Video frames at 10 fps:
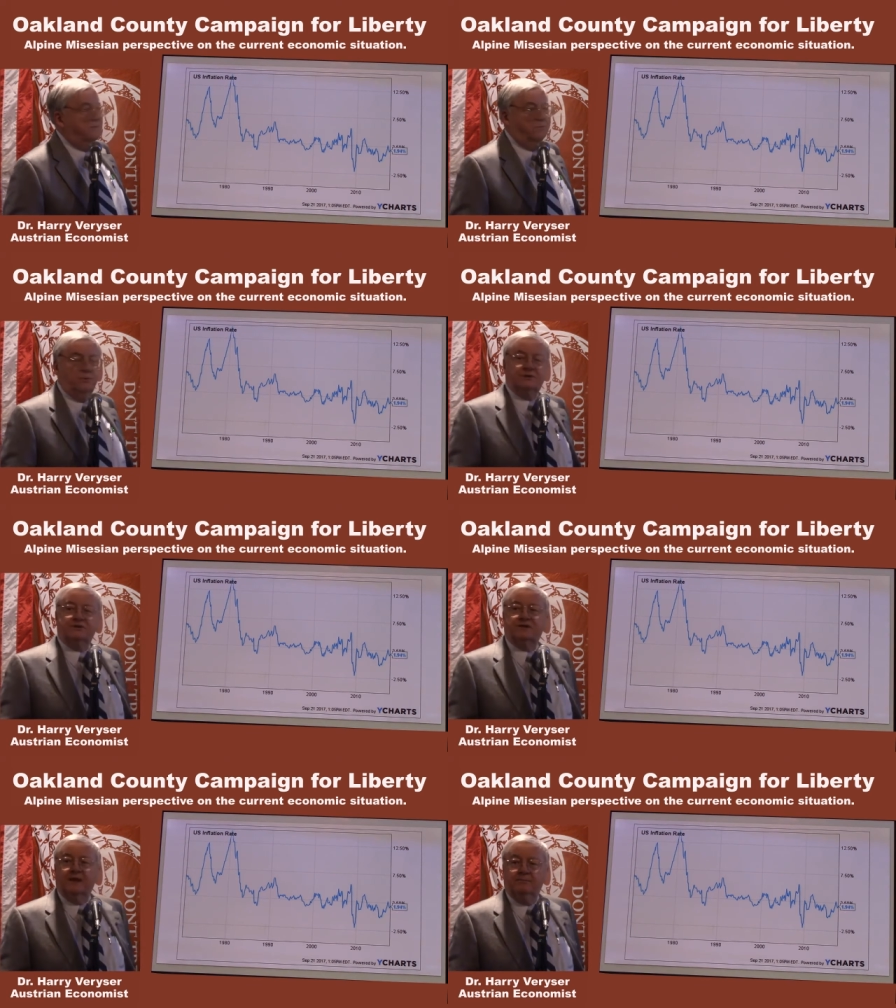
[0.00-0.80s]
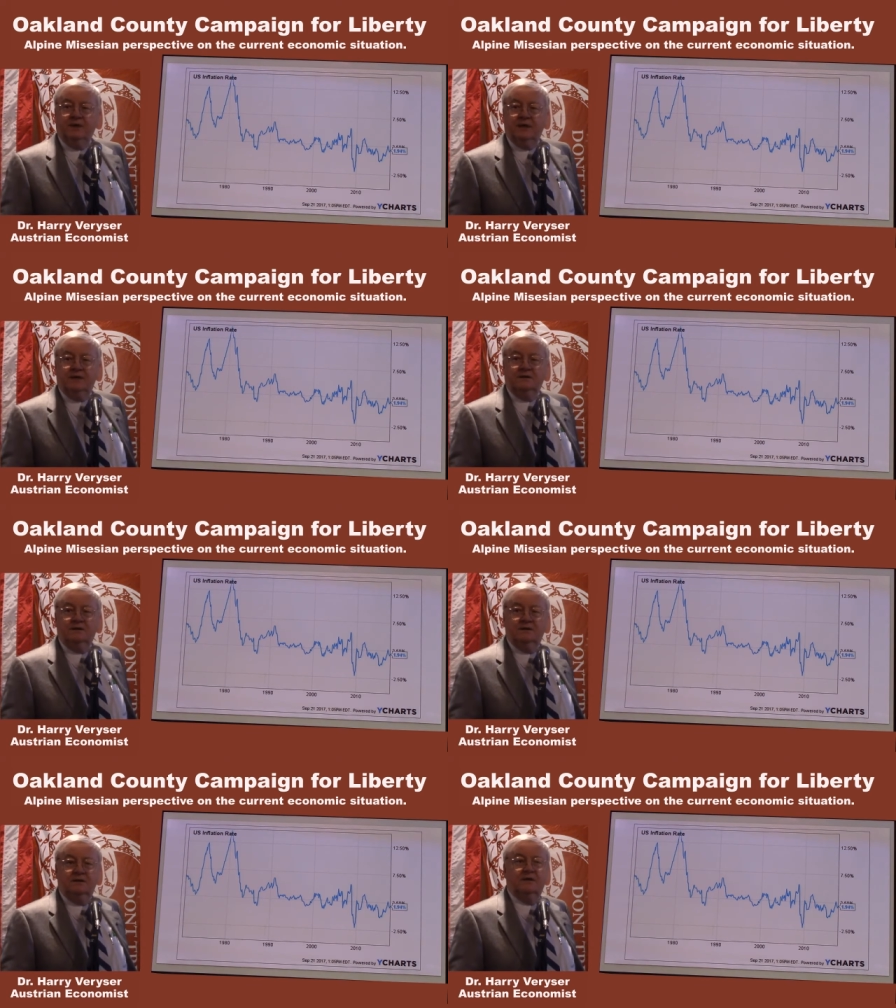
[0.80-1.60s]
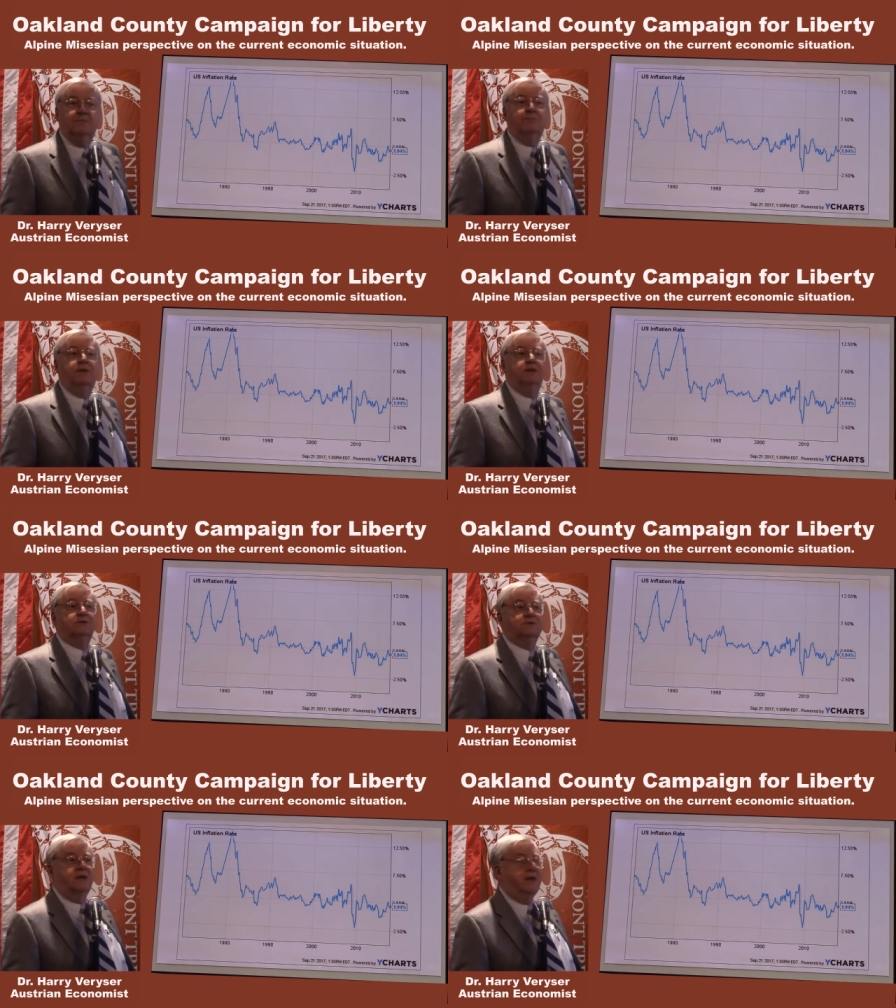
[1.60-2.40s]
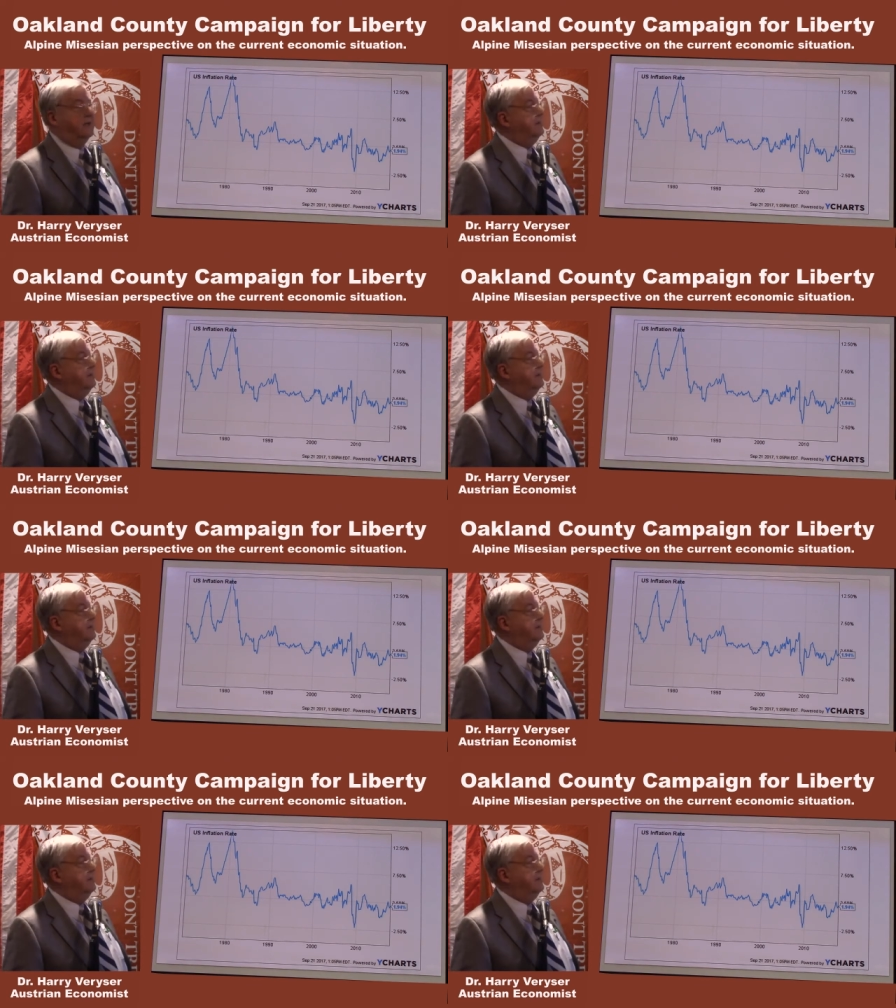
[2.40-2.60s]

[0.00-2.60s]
what does that mean? It means that